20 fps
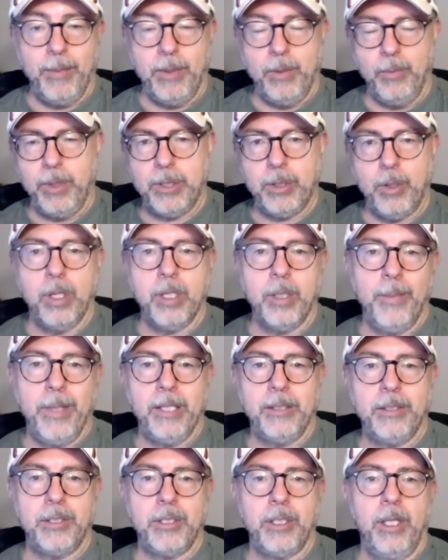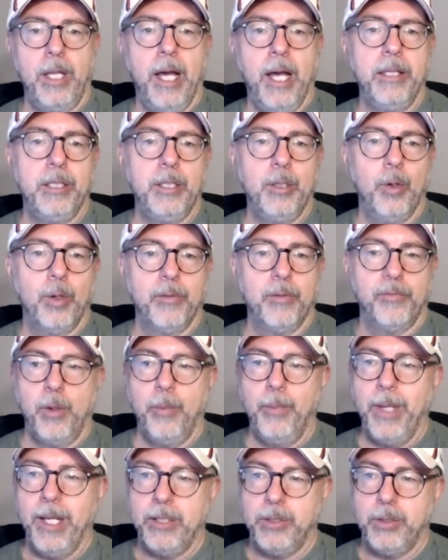And we talk about this a lot in the Order flow
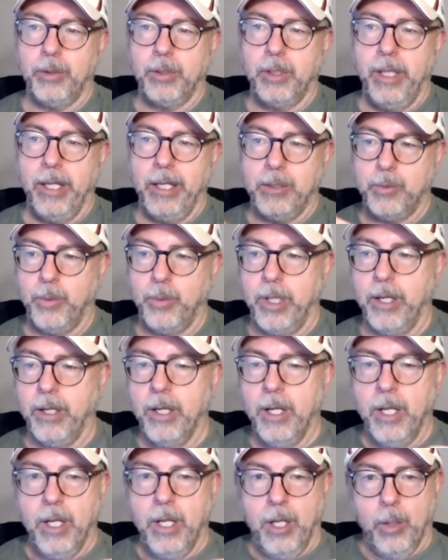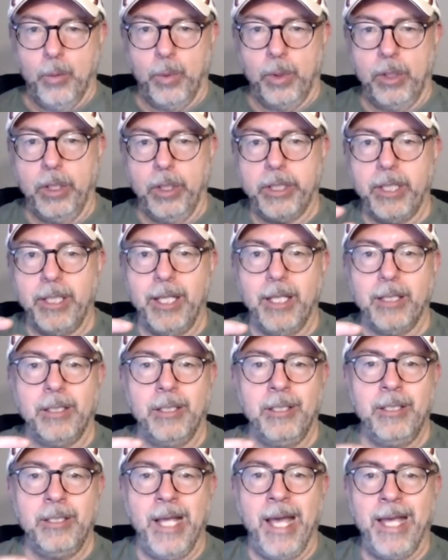Masterclass, where we're looking at
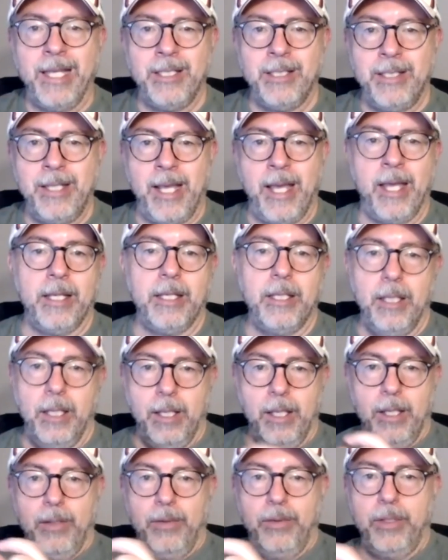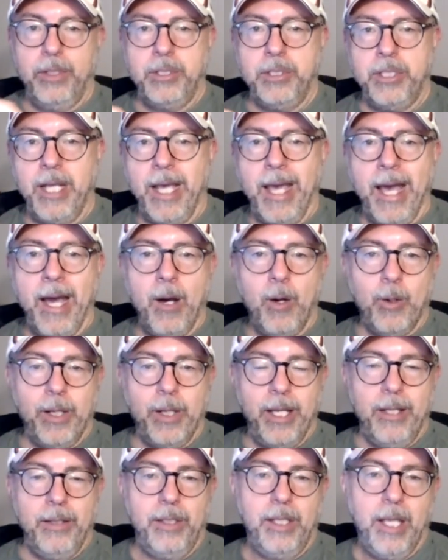the NASDAQ, the Dow,
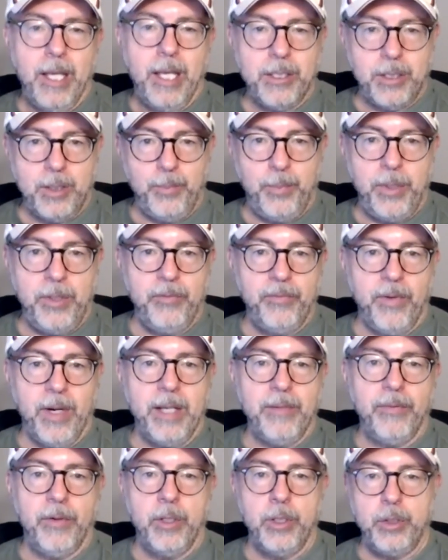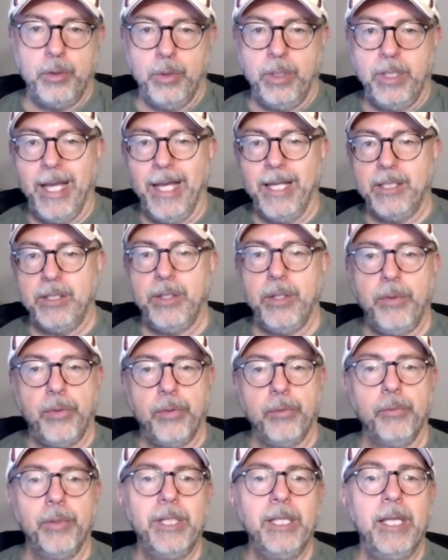and the S and P five hundred as the
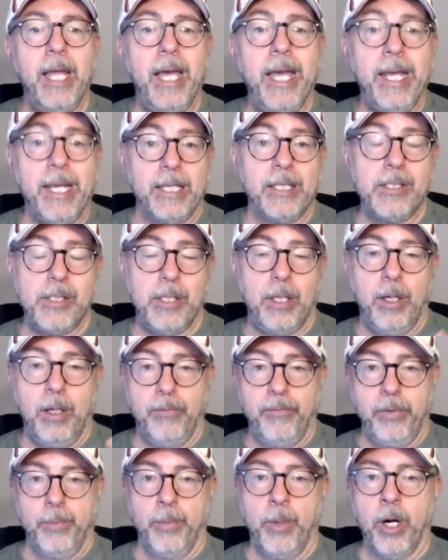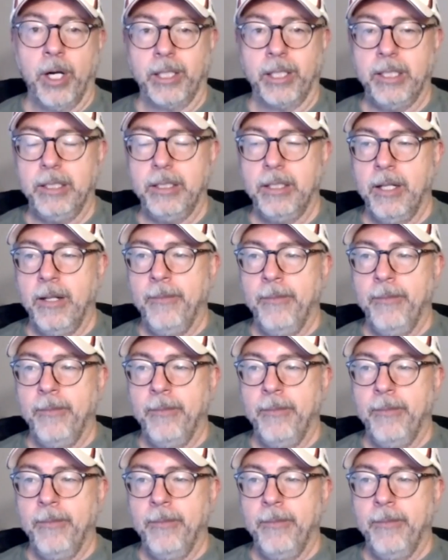three legs of the market.